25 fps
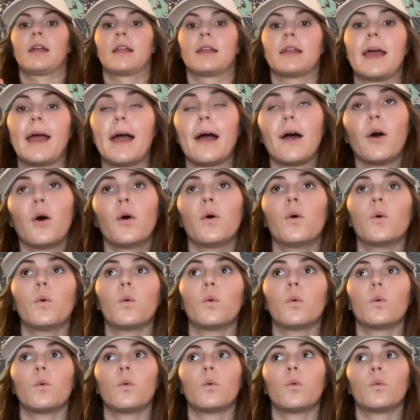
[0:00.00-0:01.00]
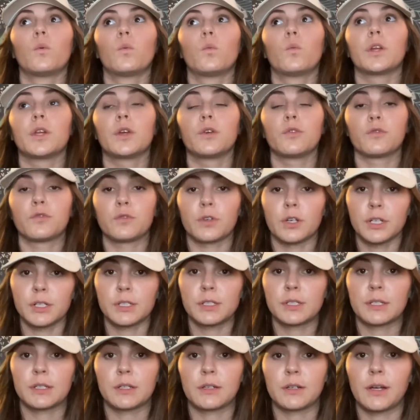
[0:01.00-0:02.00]
Now, when you
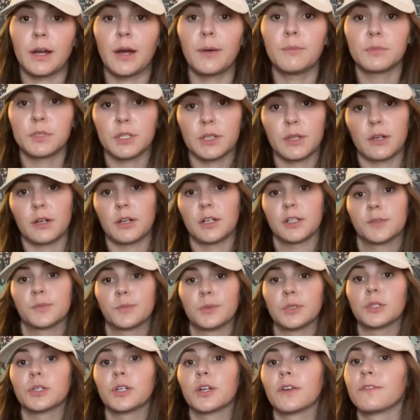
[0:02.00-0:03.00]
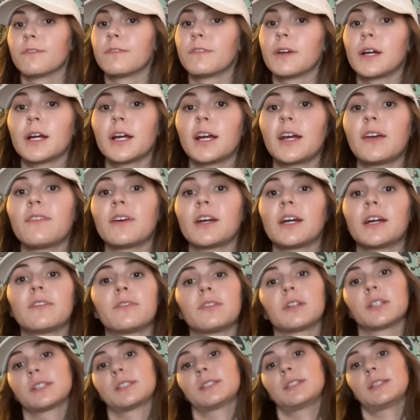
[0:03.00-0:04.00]
first come to the hospital, your very, very
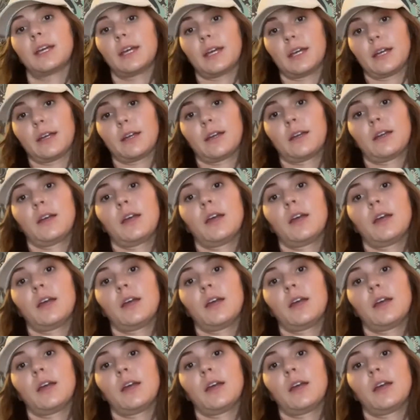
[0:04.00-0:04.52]
first day,